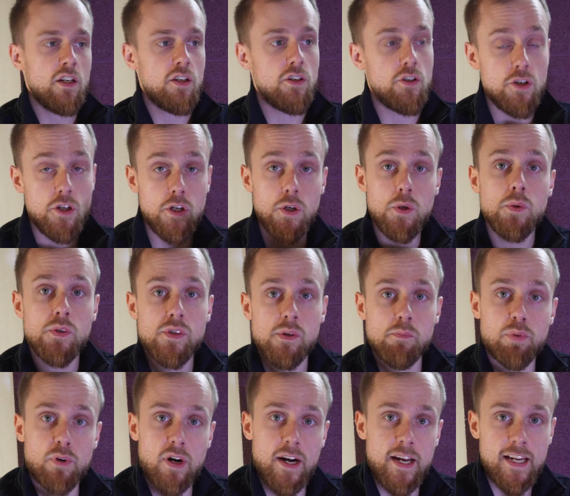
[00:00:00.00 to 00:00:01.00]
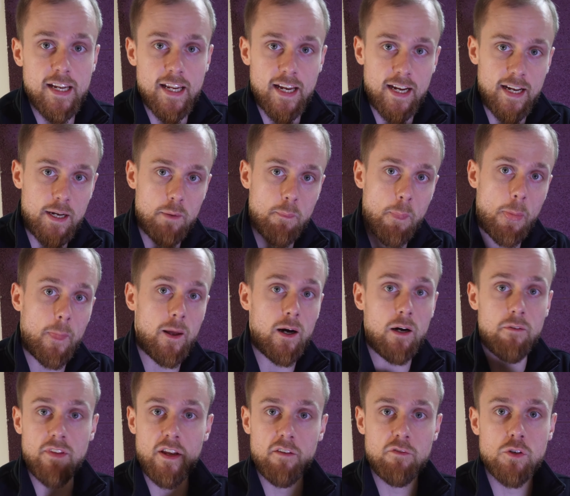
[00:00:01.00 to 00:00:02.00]
new to
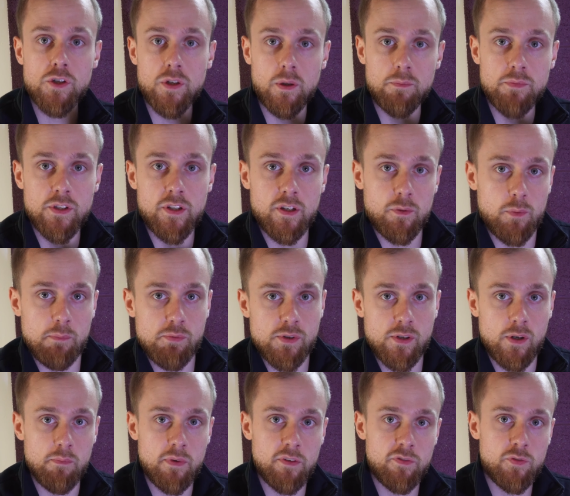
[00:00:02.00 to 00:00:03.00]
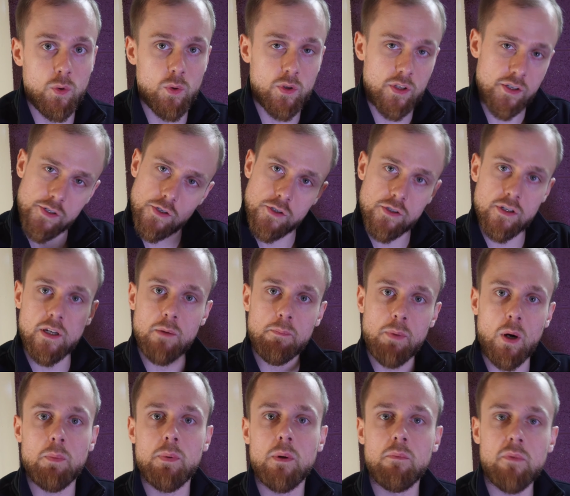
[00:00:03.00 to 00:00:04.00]
Braingain, never shopped on their website before, there's usually a
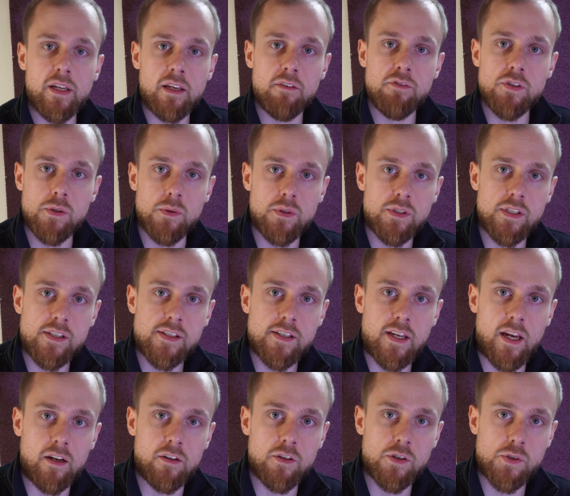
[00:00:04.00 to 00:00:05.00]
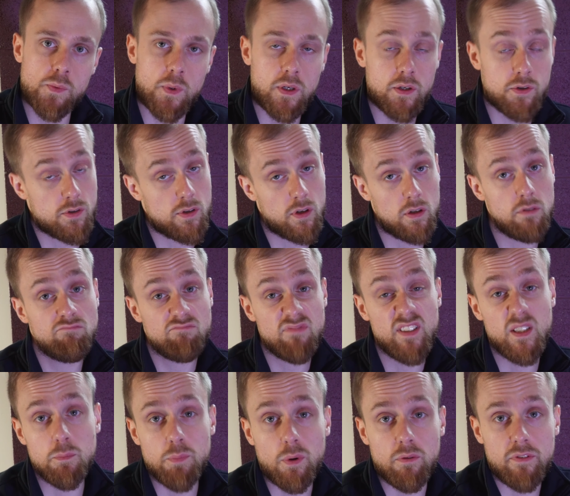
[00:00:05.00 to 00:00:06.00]
pop-up that gives you a discount as well, so you
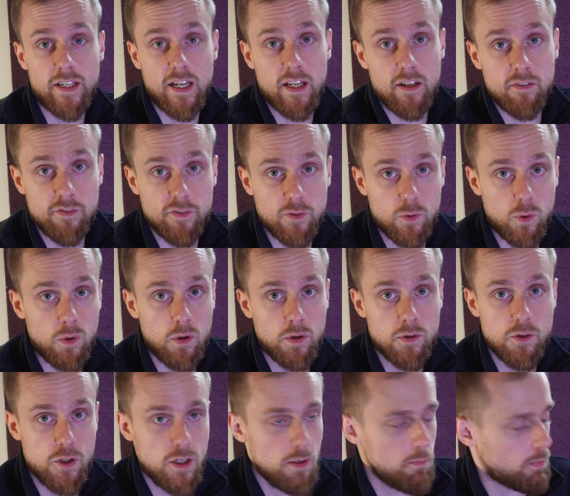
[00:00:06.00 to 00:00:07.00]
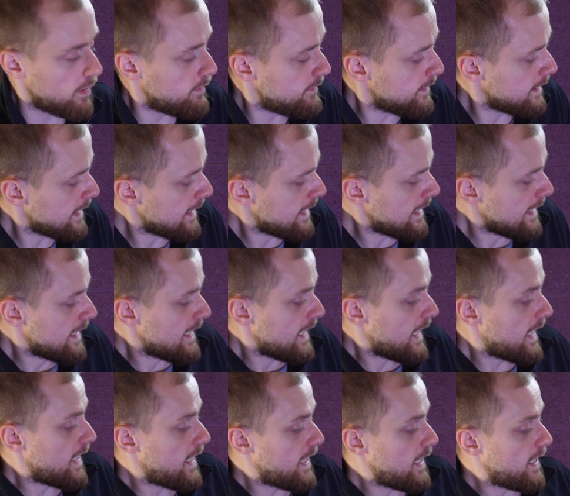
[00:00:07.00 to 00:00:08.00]
can probably get it for cheaper.
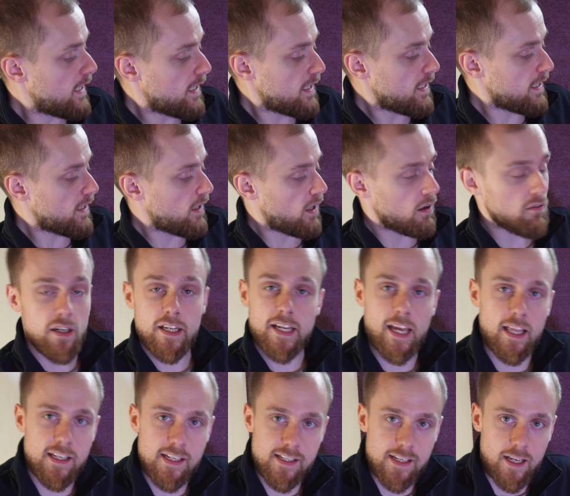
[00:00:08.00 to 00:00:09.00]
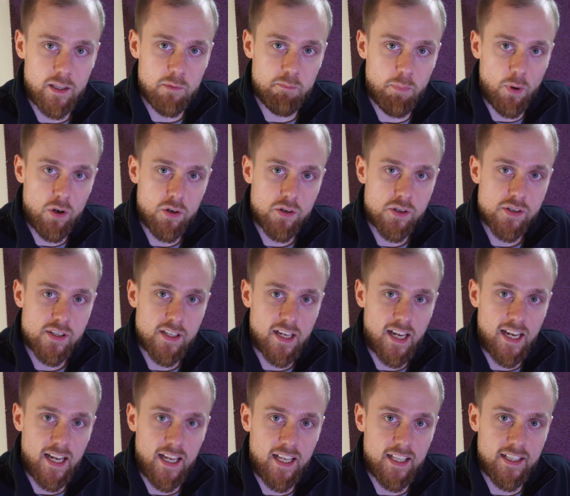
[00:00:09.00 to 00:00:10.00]
I'm going to get these out of the box
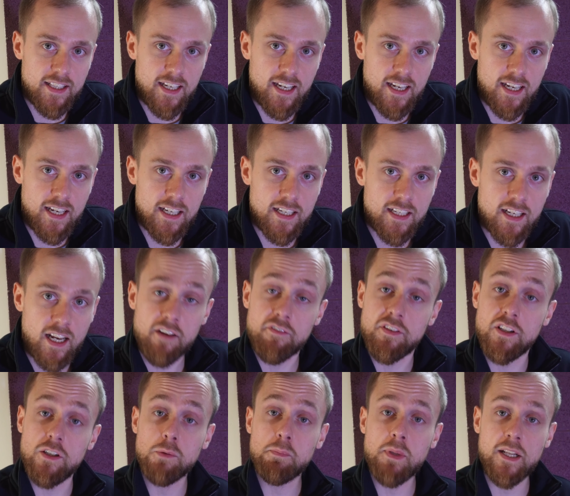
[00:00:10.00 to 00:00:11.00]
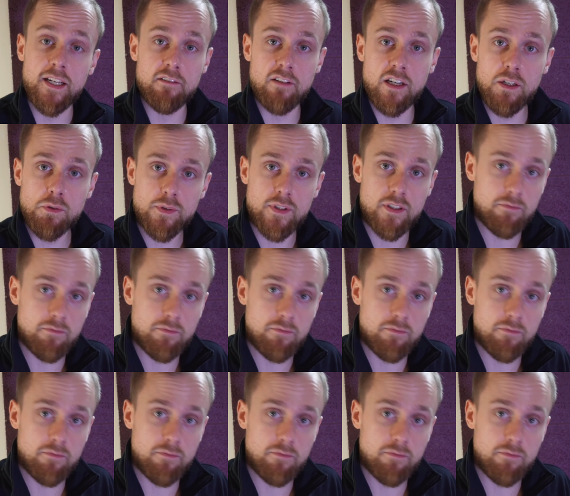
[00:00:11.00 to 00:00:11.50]
and then have a little play around with